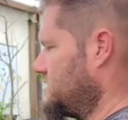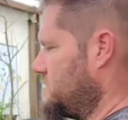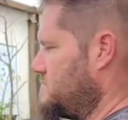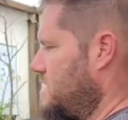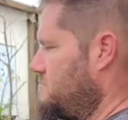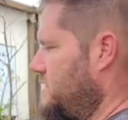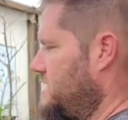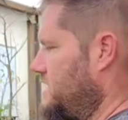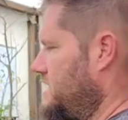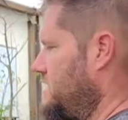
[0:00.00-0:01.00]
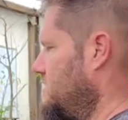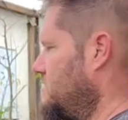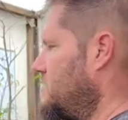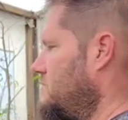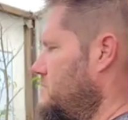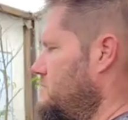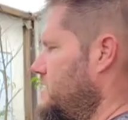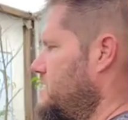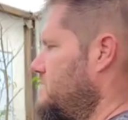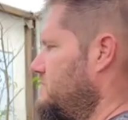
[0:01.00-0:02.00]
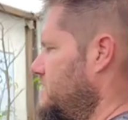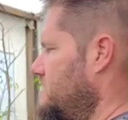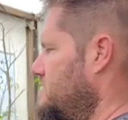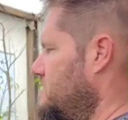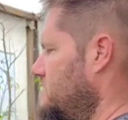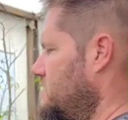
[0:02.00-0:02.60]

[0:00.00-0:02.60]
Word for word: because I'm not bending it here. I'm going to bend it up here.